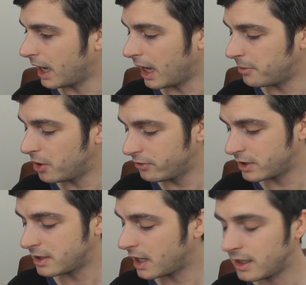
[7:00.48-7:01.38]
Other
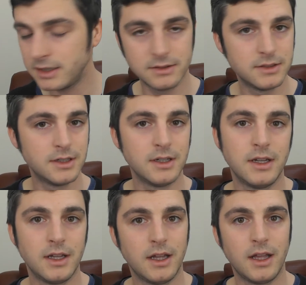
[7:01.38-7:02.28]
than that.
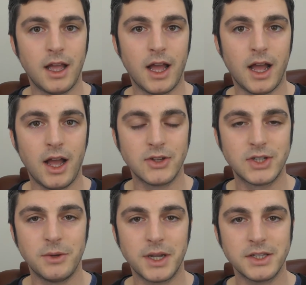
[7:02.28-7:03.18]
I'll
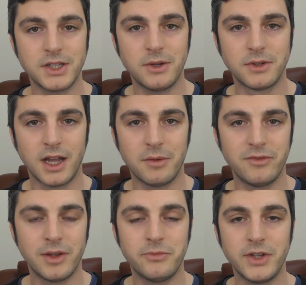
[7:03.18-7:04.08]
see you again soon. I've
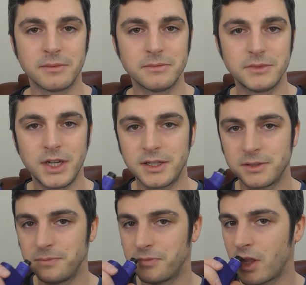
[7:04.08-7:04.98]
been Vick. Cheers.